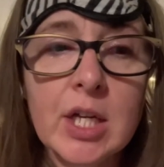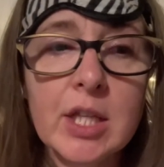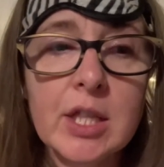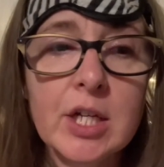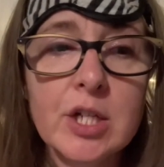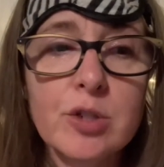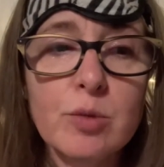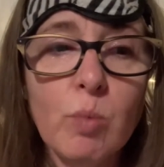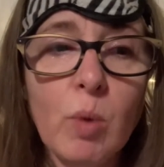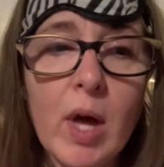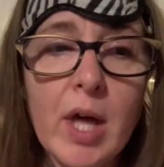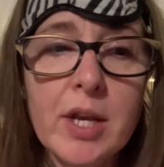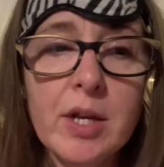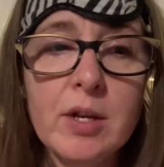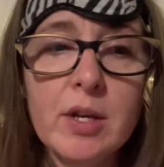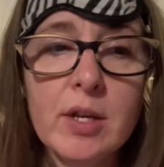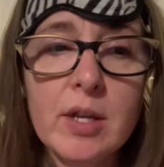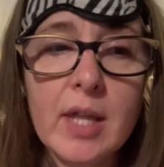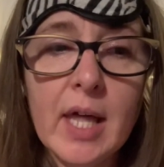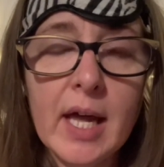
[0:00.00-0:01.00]
There's
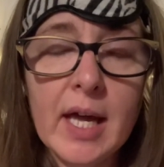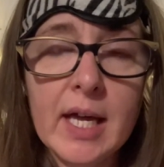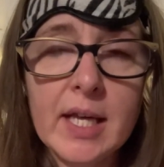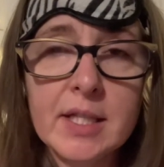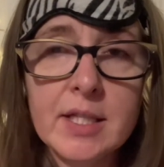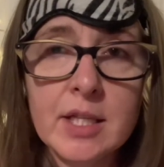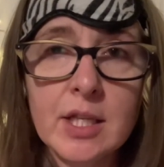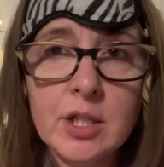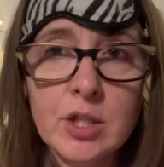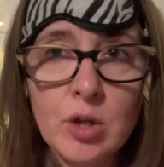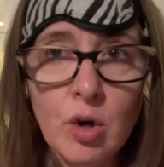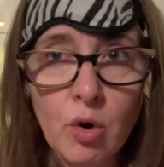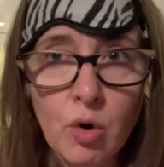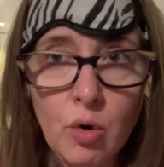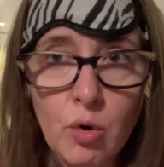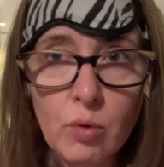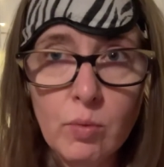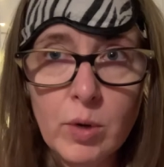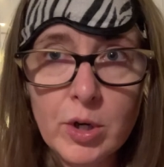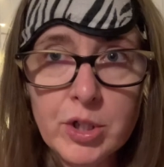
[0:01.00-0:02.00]
one that has his
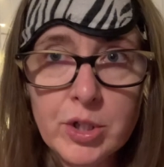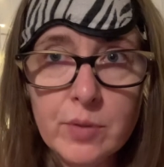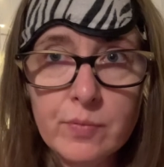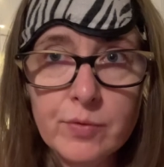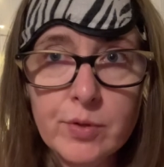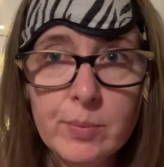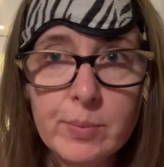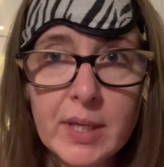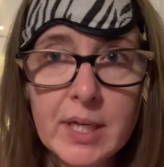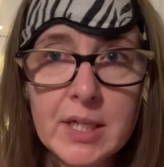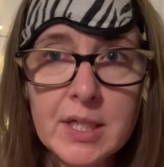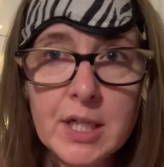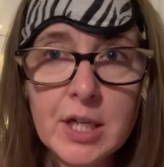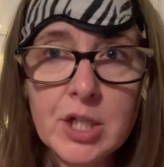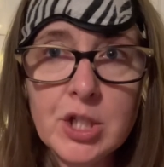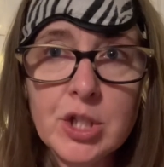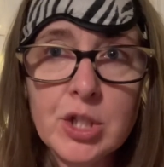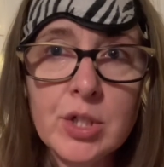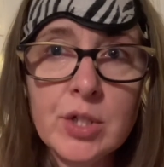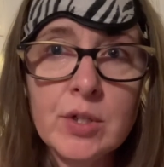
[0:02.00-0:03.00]
whole worshipful
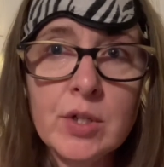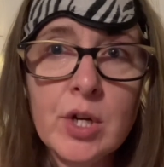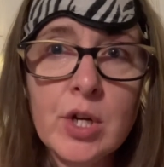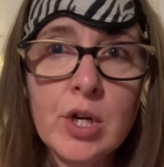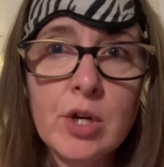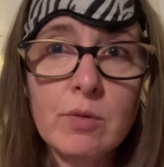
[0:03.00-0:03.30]
meditation,